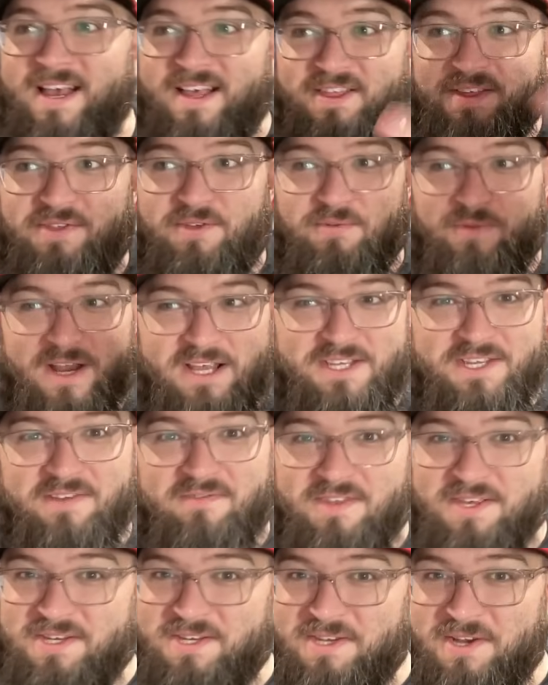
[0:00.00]
then the rest
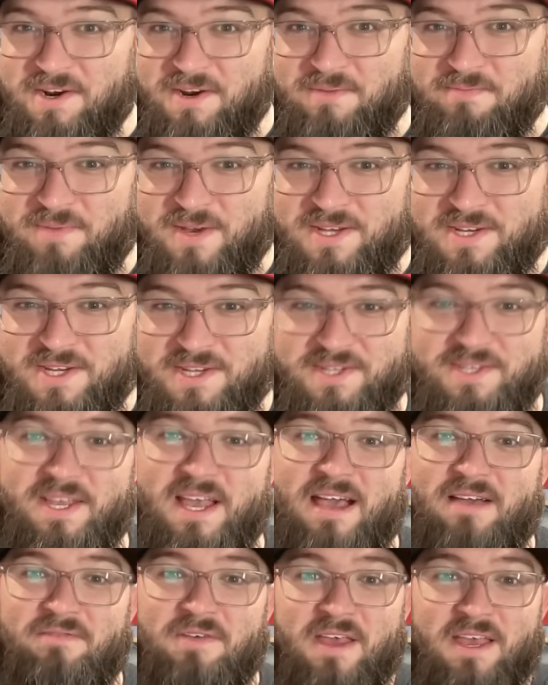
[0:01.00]
of this starting pitching
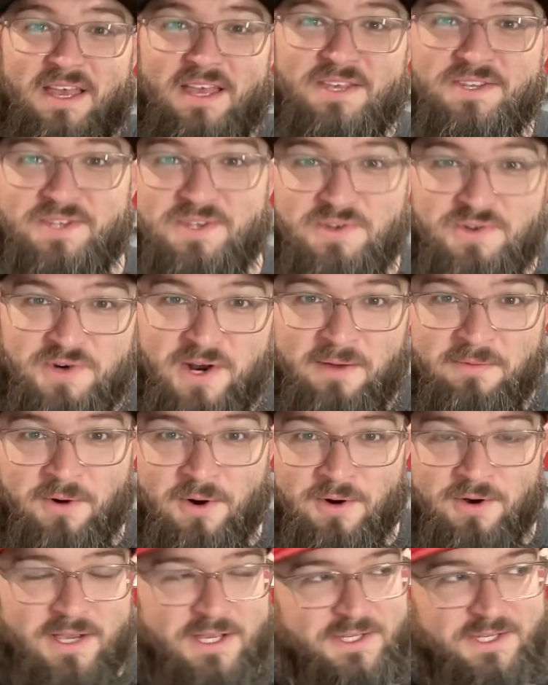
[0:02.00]
staff is in
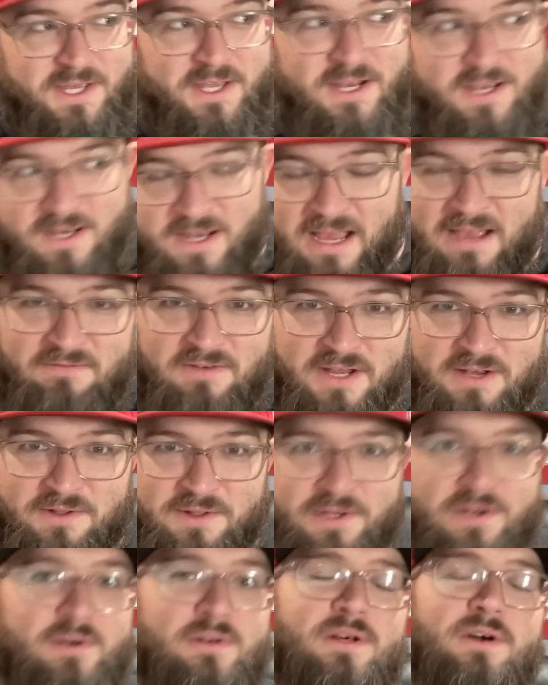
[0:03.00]
trouble because they didn't have
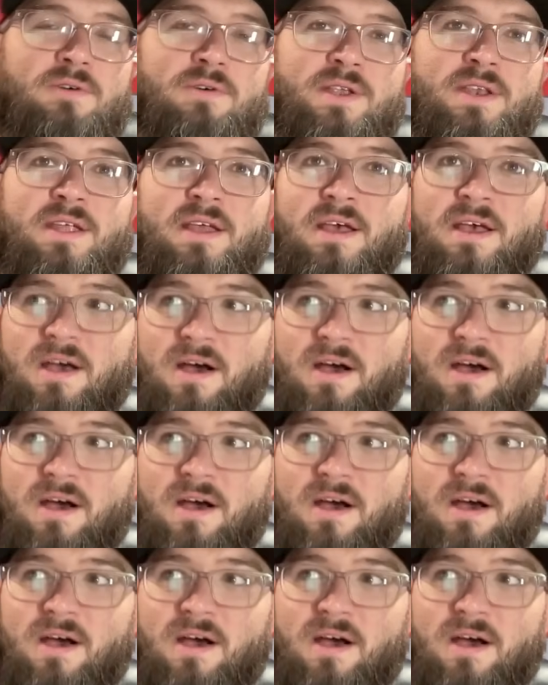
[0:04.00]
Nicolito and